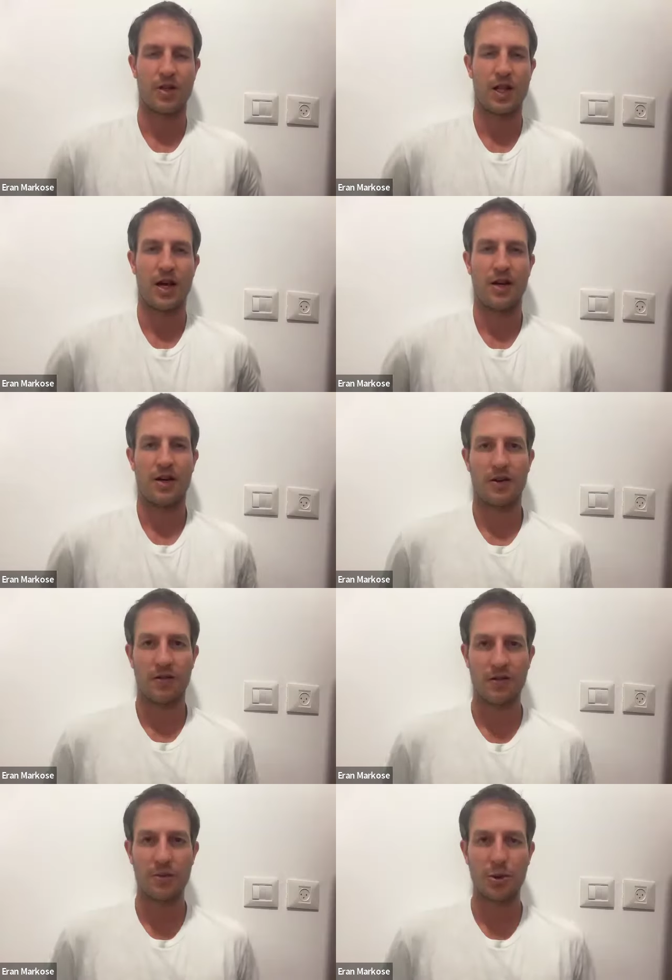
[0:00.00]

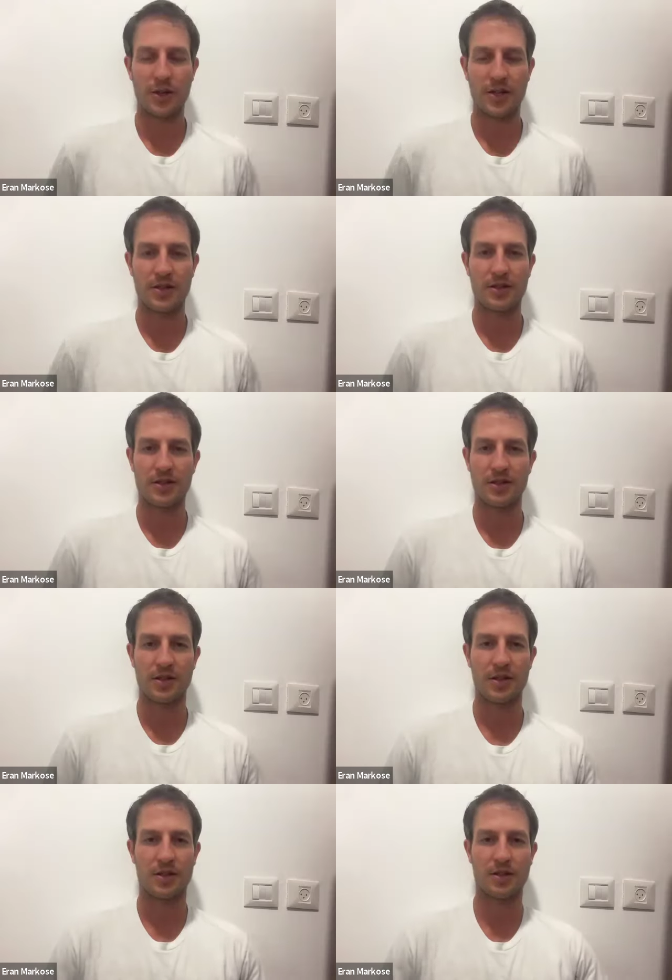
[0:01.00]
alive and
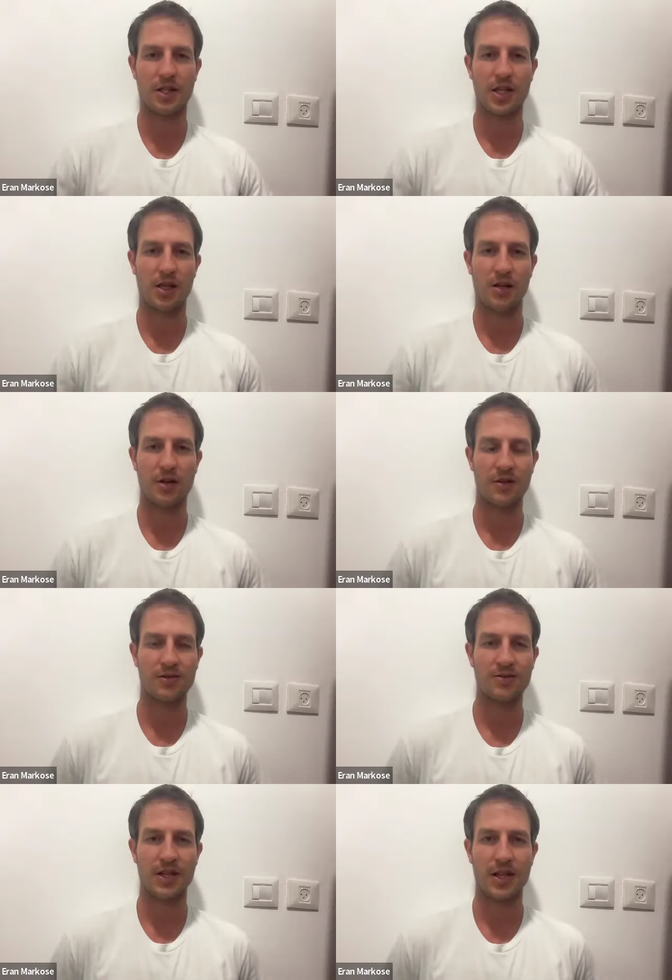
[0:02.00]
present here
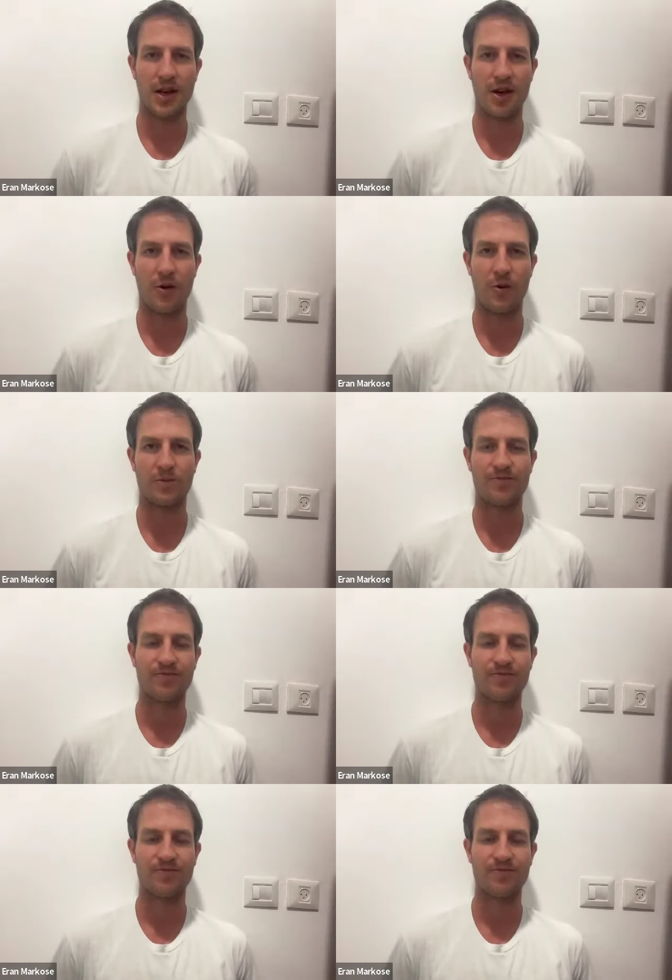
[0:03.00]
and now.